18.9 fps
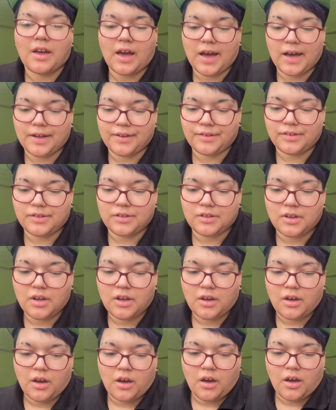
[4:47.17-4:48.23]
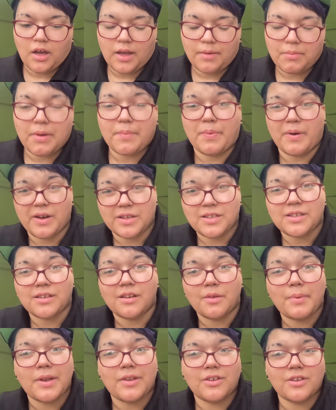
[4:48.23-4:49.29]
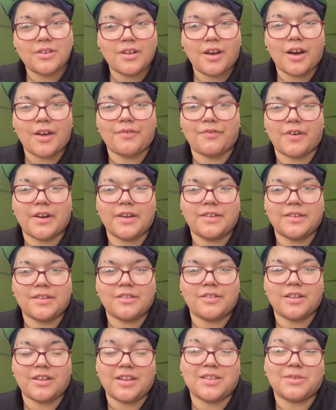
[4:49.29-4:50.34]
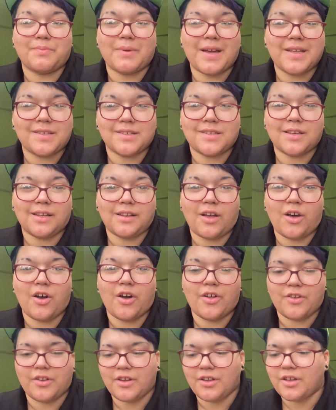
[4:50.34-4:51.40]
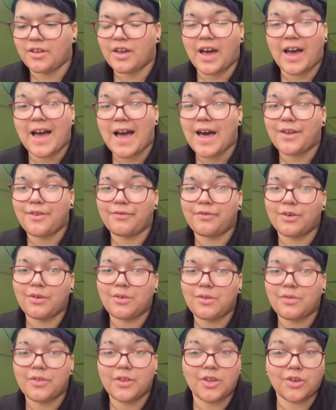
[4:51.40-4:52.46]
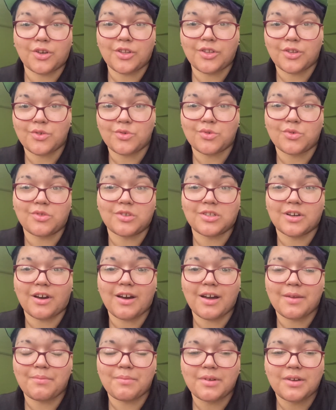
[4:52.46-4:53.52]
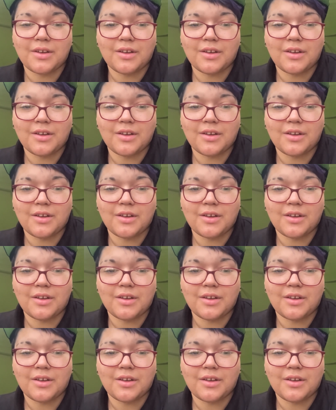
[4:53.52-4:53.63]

and in my personal opinion, I find that it's better to learn a handful that you can use all the time